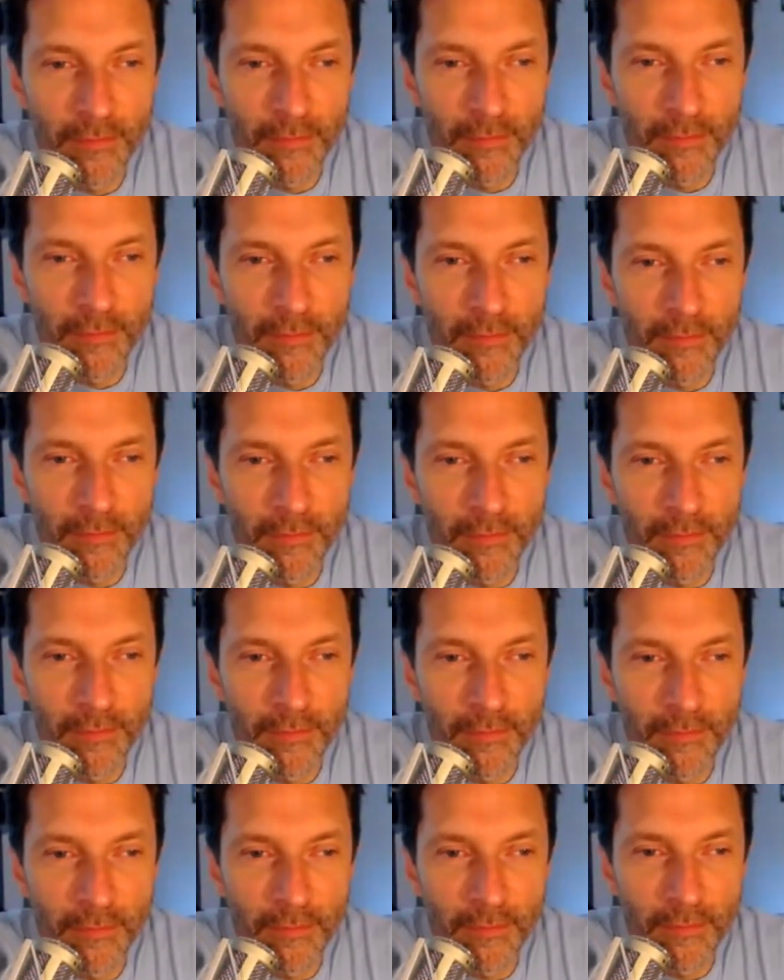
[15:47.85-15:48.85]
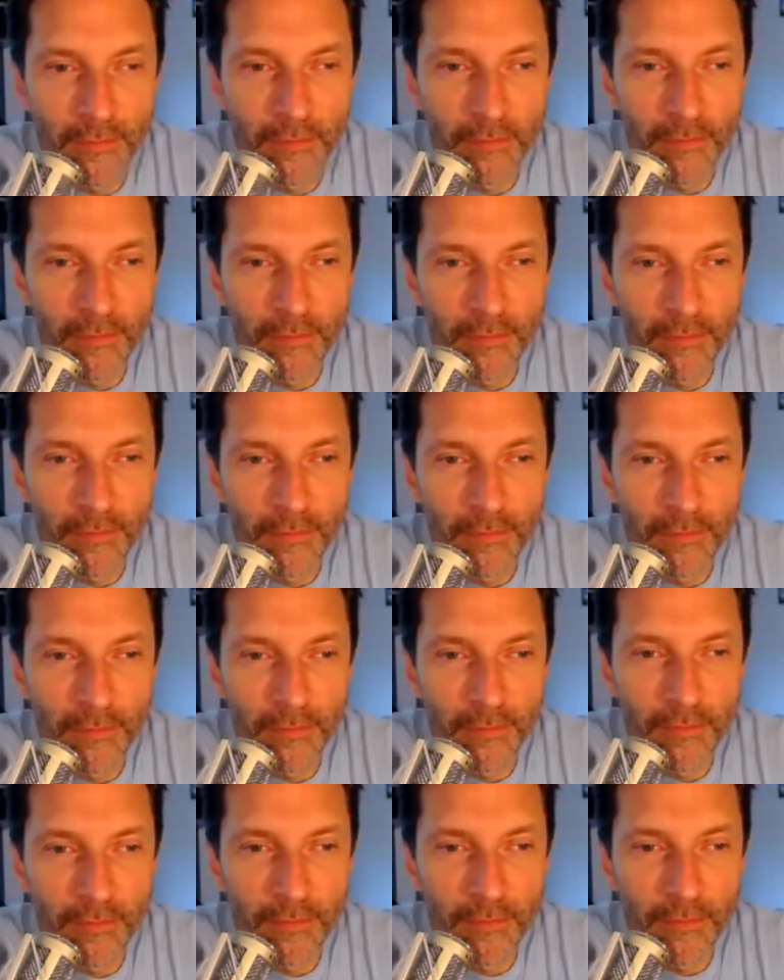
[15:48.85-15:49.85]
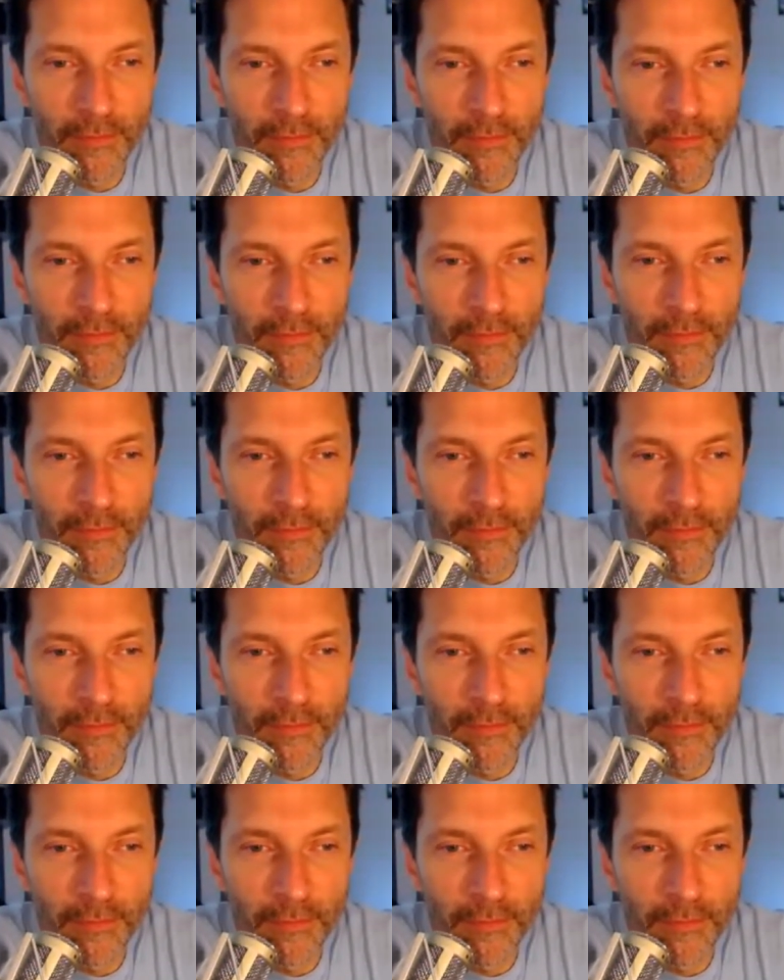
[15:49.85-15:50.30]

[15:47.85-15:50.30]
No words are spoken by the person on screen.